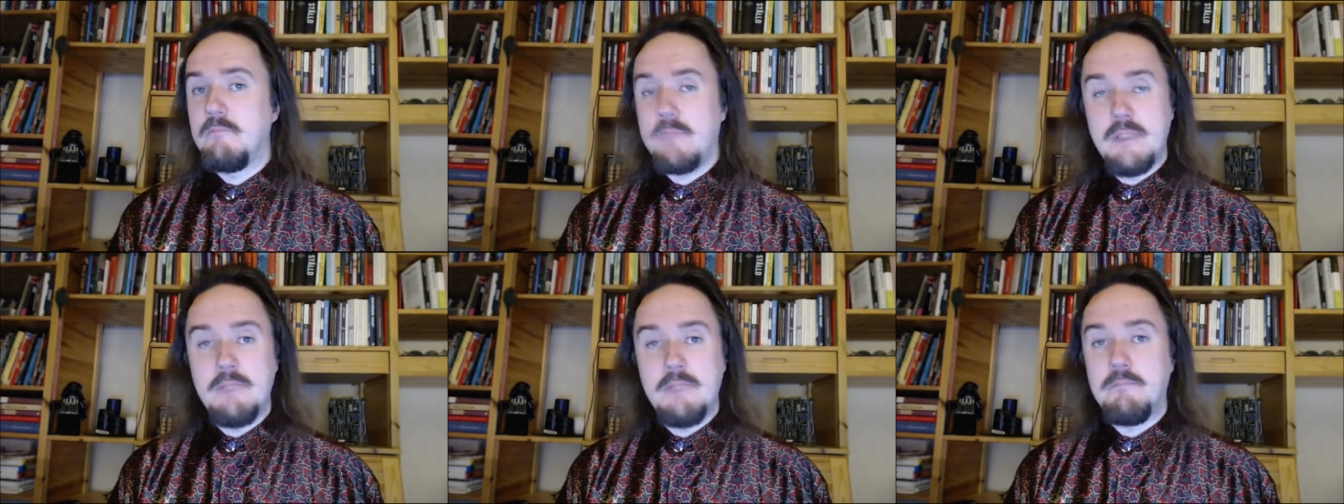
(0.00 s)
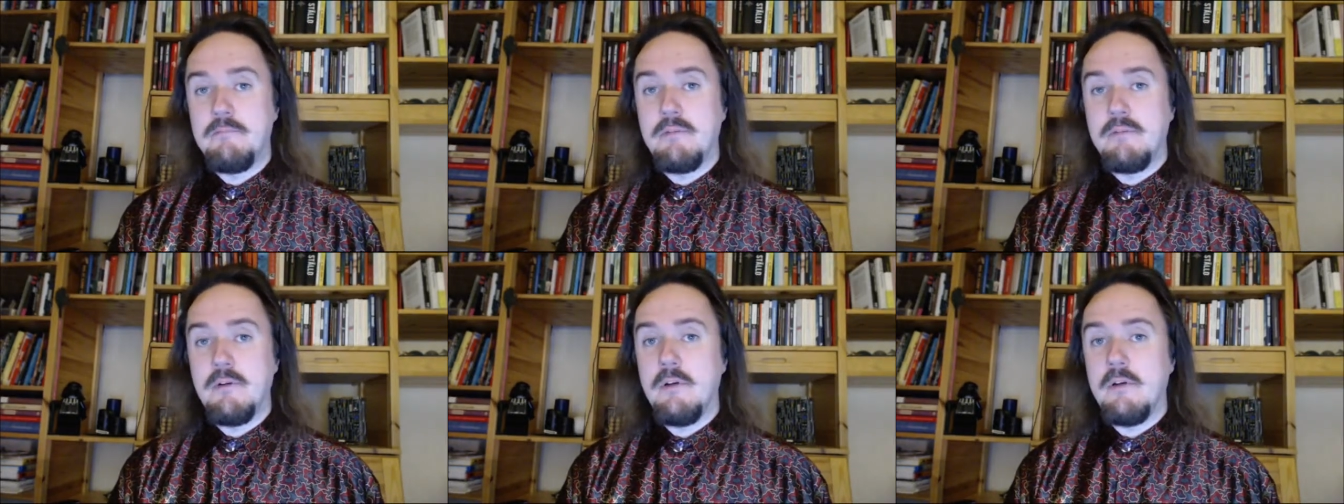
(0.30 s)

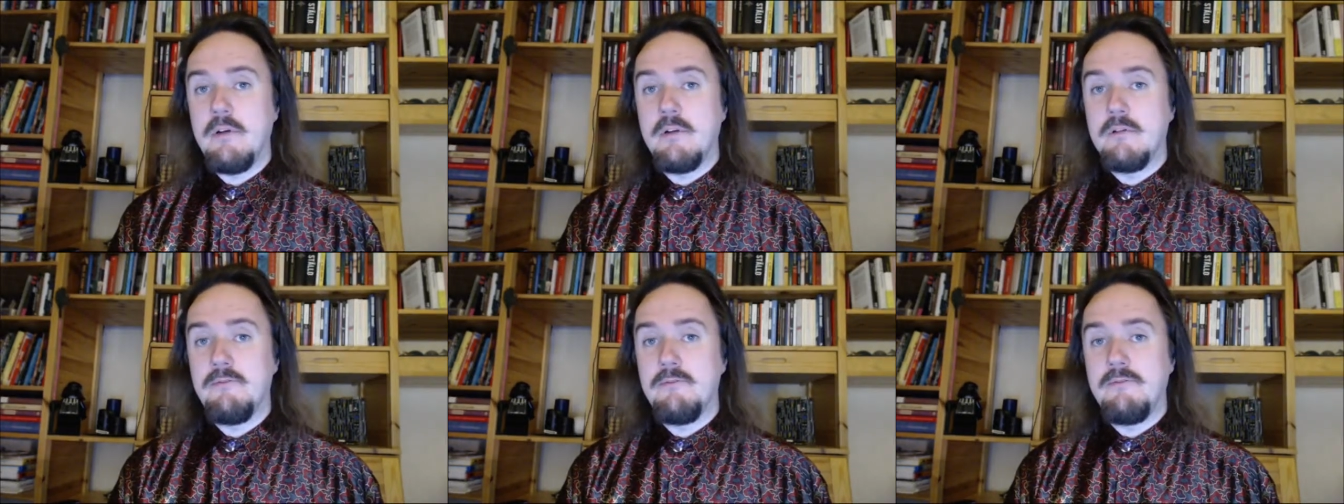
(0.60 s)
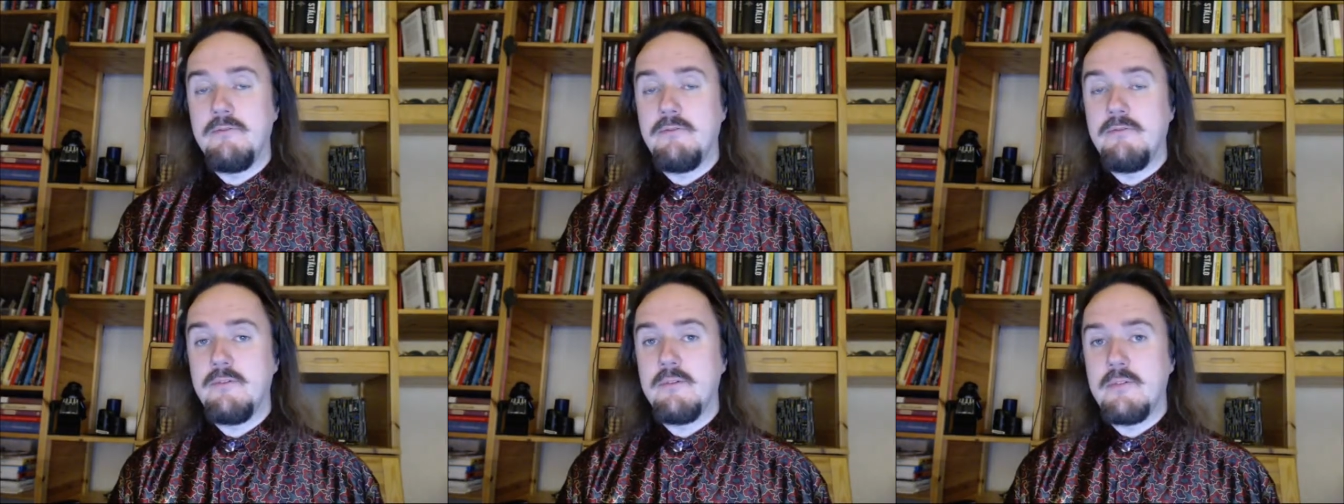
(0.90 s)
people
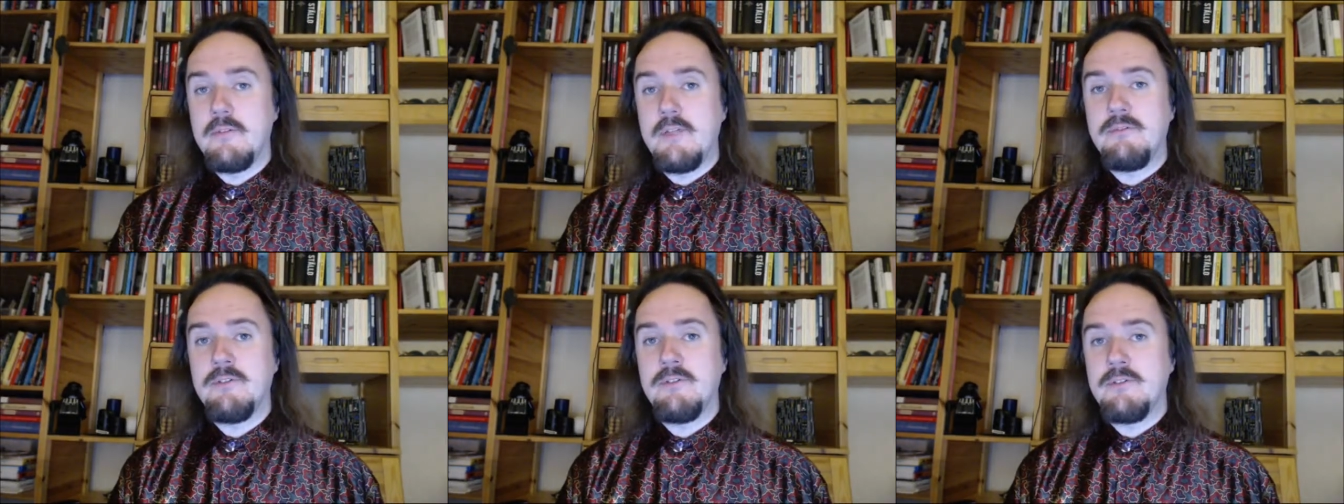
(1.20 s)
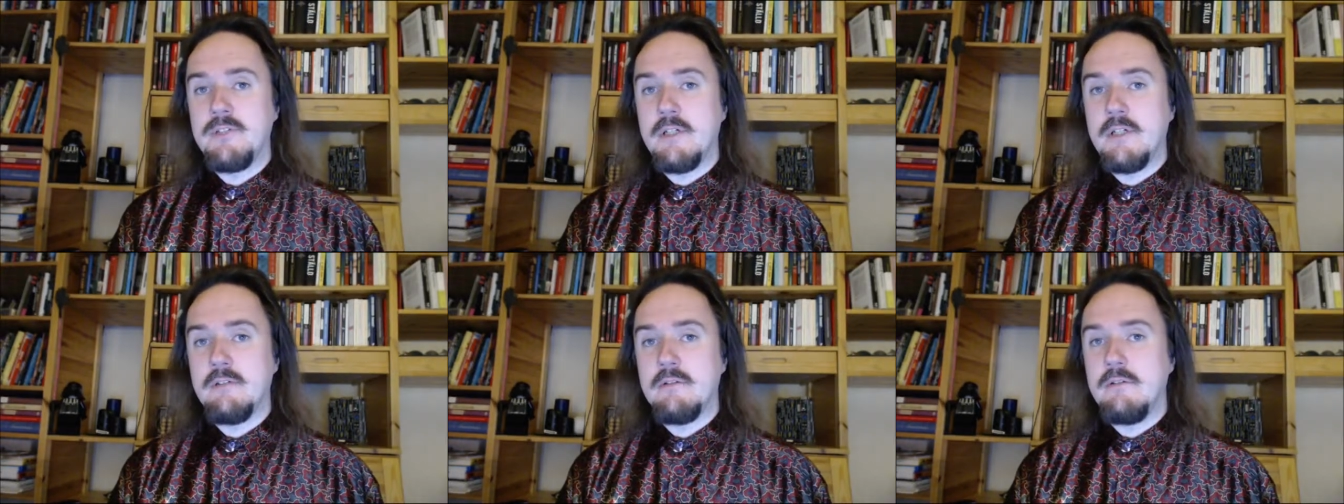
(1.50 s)
of
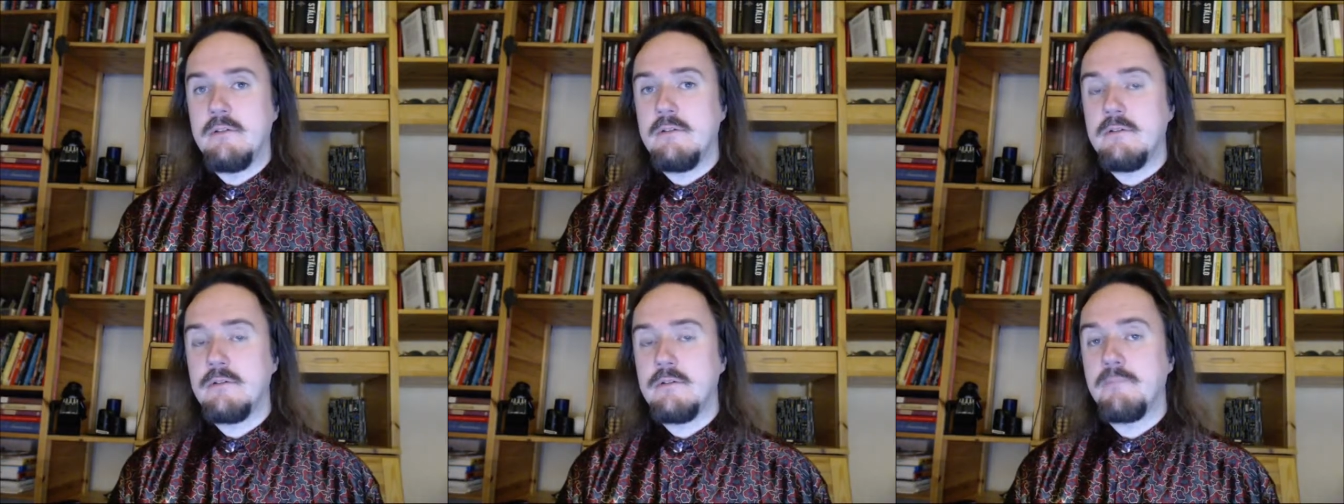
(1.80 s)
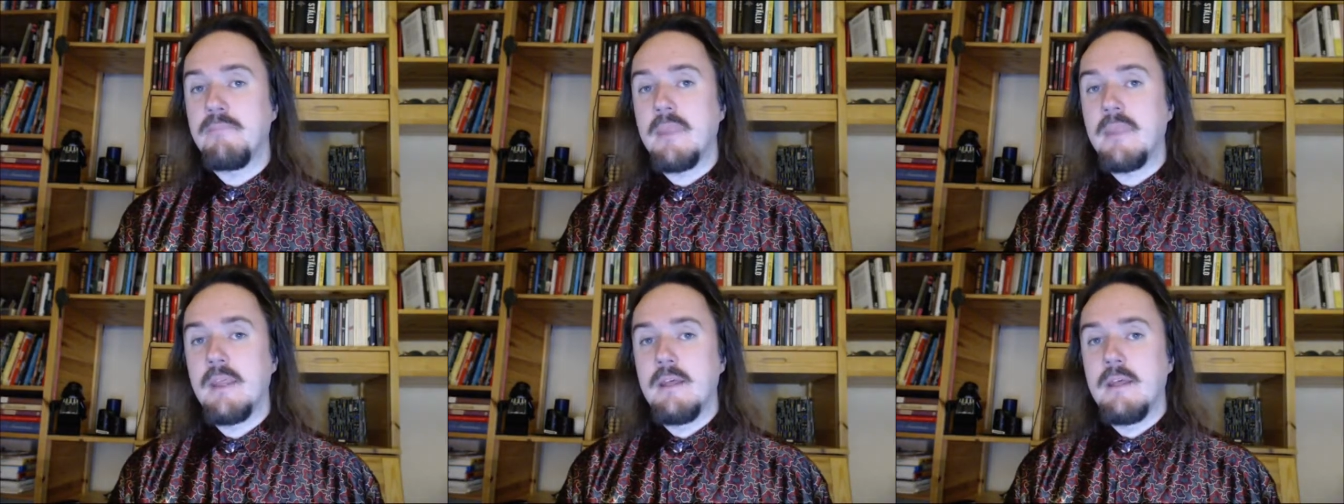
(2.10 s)
different genders.